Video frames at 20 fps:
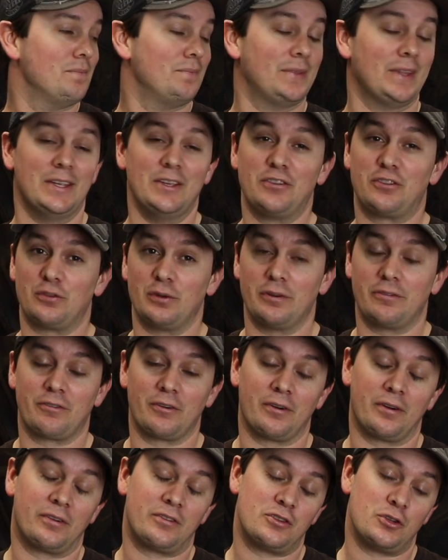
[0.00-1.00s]
They used to
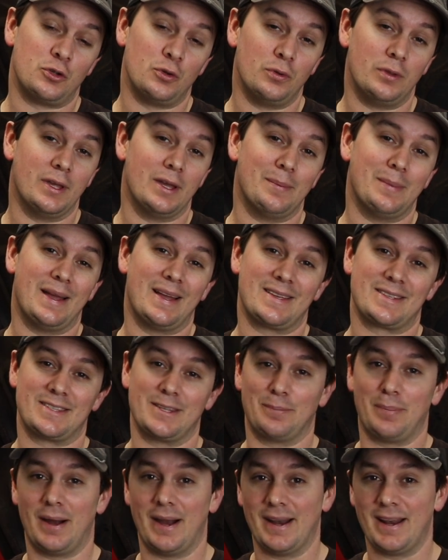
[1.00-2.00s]
refer to them as
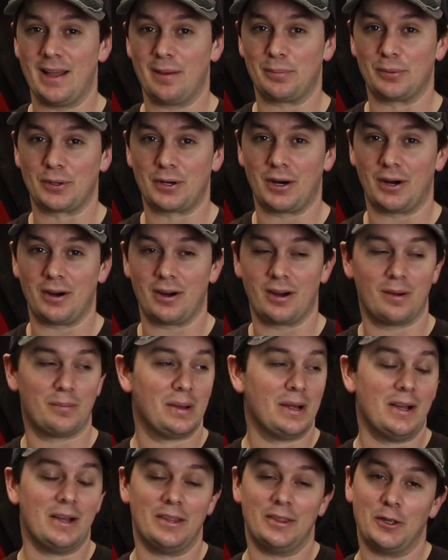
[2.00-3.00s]
the pineapple carb.